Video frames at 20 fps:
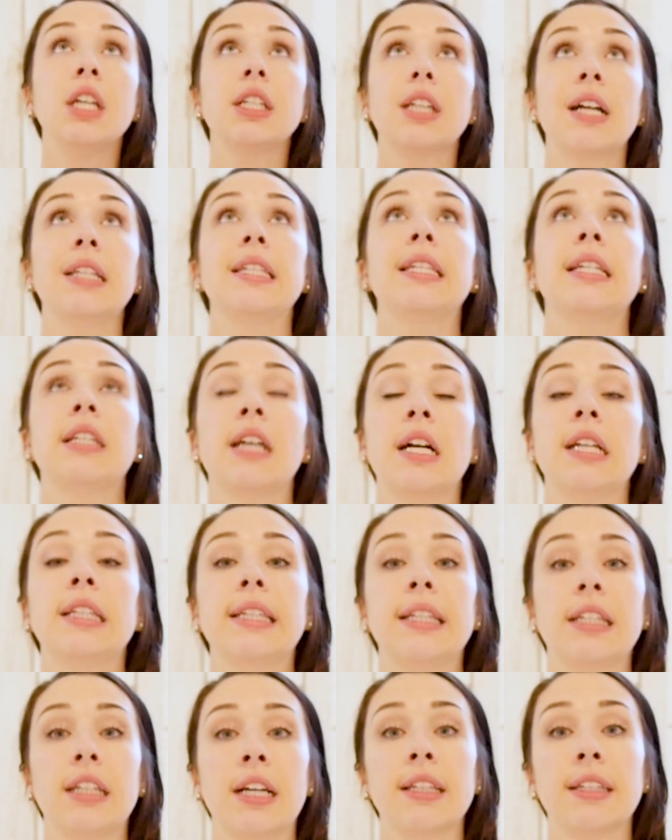tons and tons
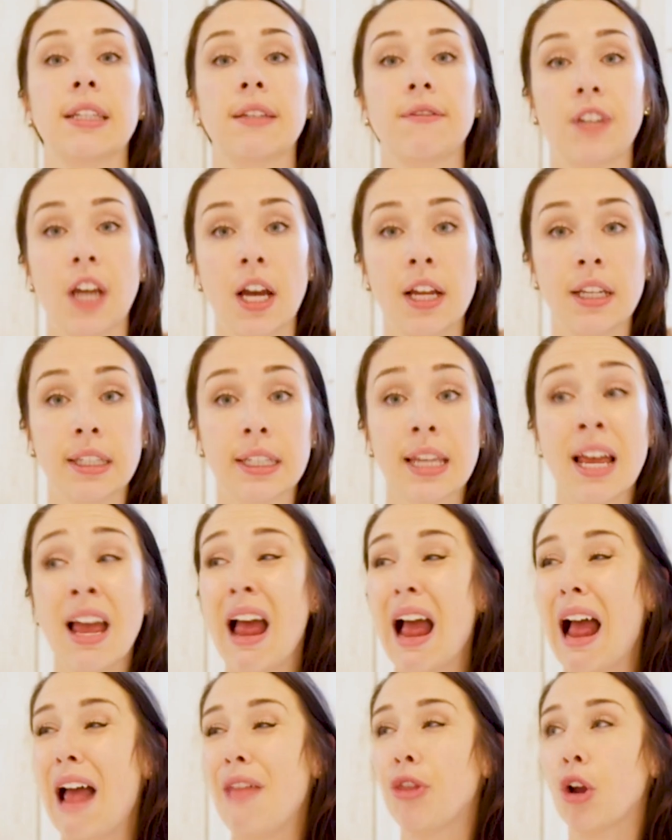and tons of tons,
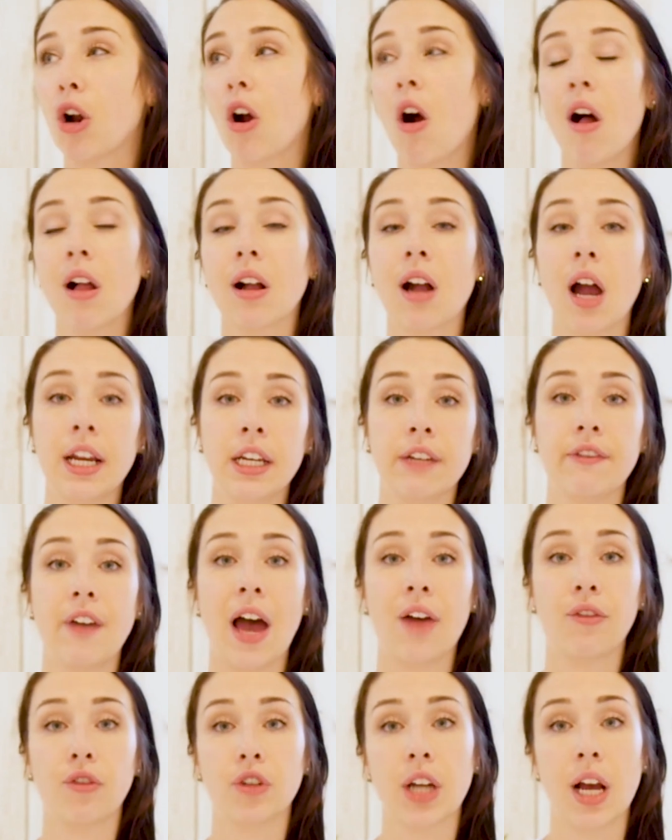and they're all kind of
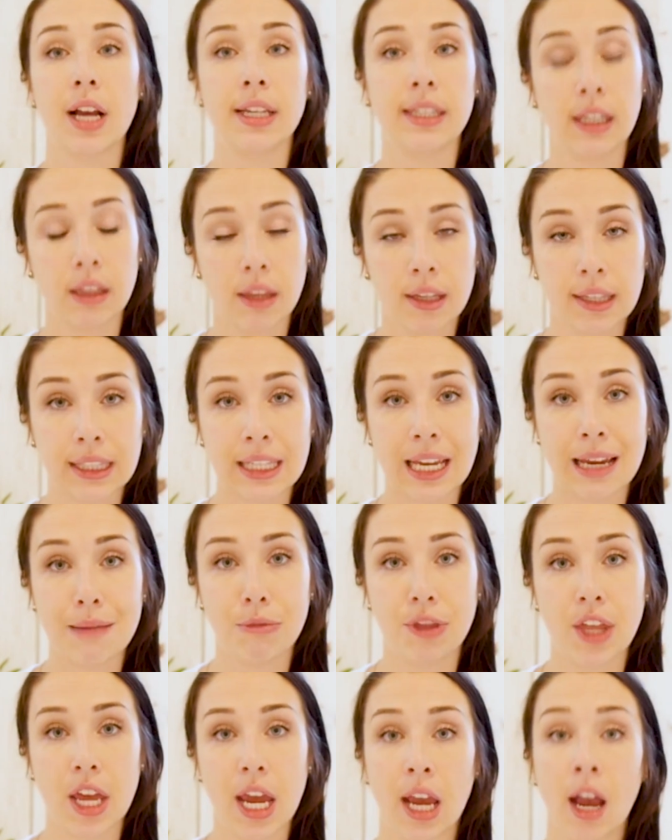advertising the same
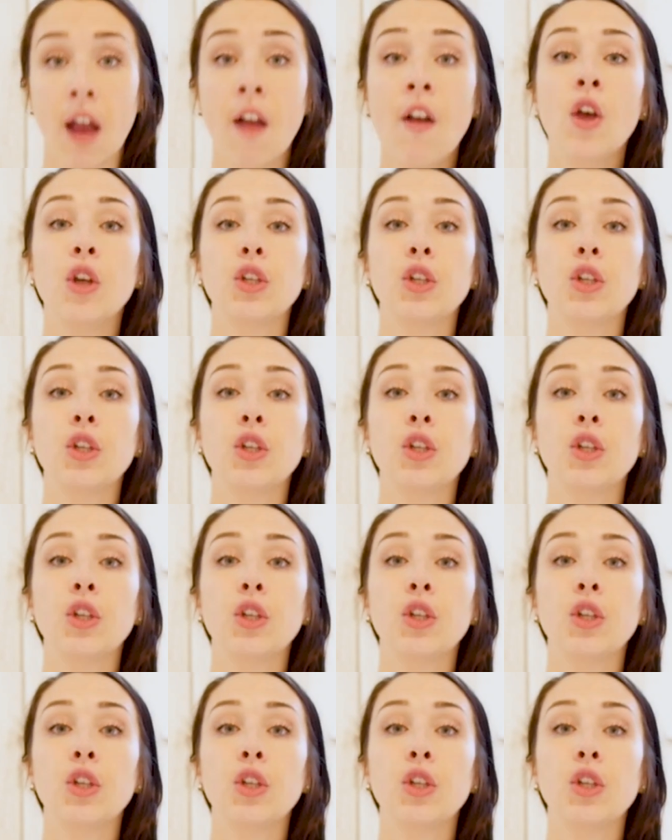thing.